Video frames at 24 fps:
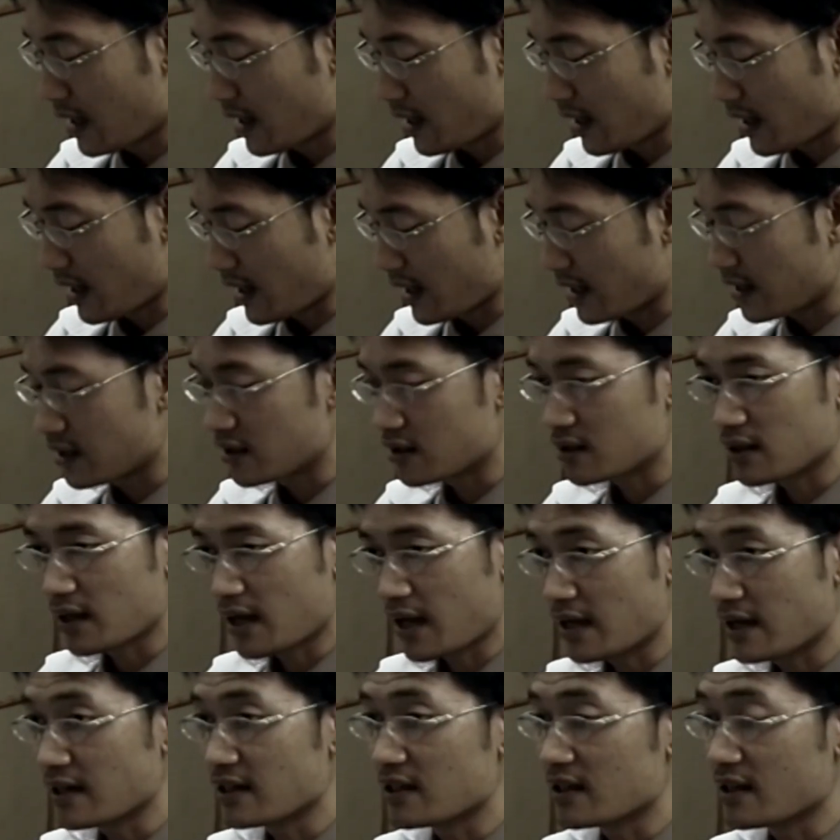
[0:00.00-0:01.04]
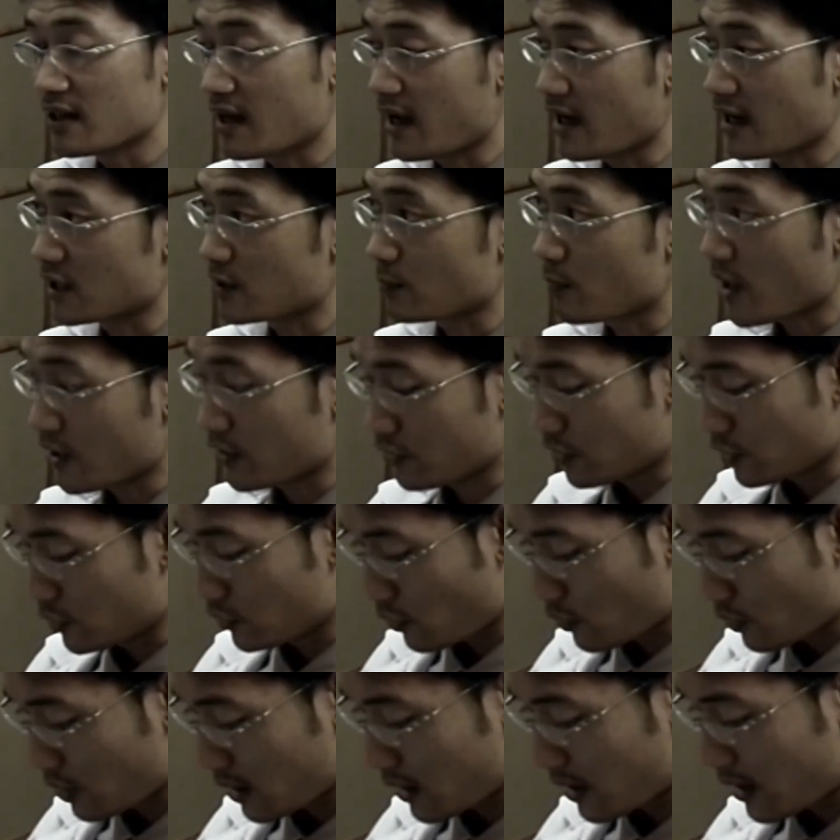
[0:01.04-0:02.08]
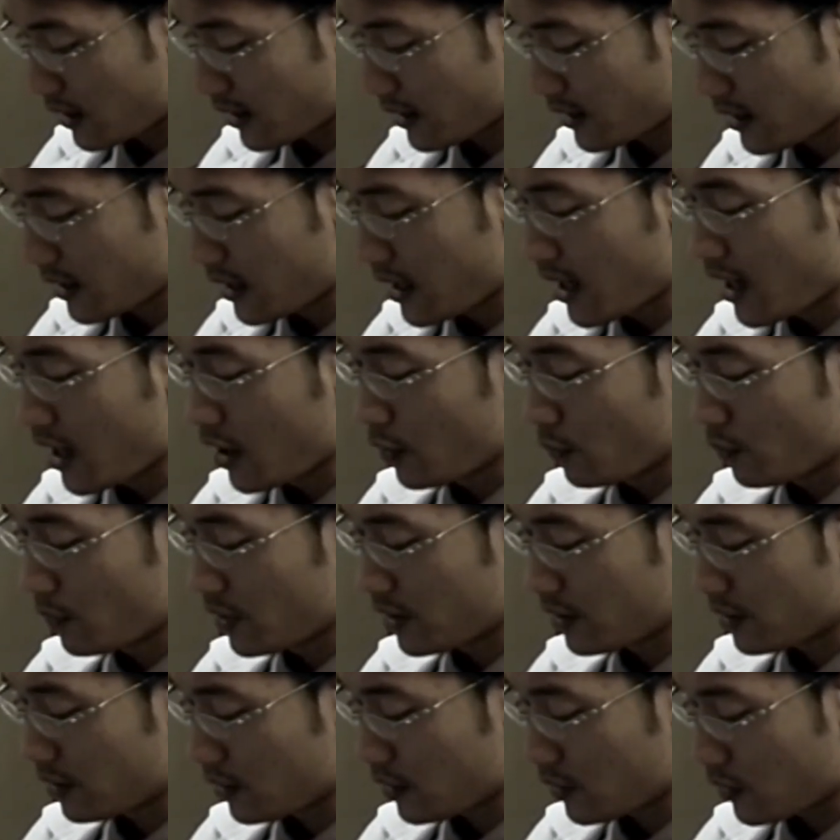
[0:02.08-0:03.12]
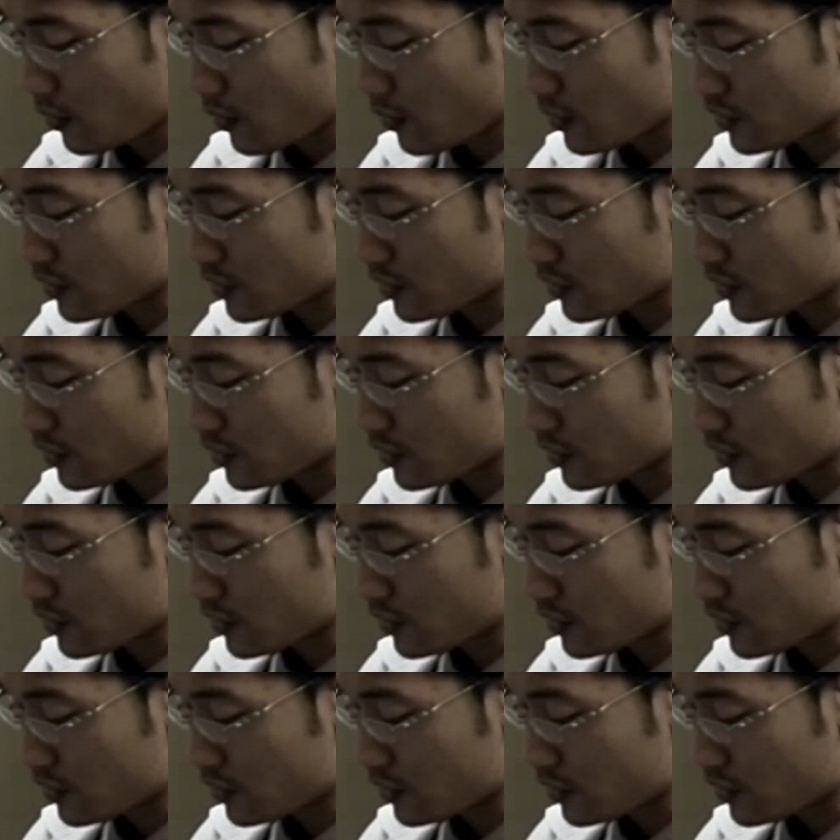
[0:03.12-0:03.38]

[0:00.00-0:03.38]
and expiratory rhonchi with cause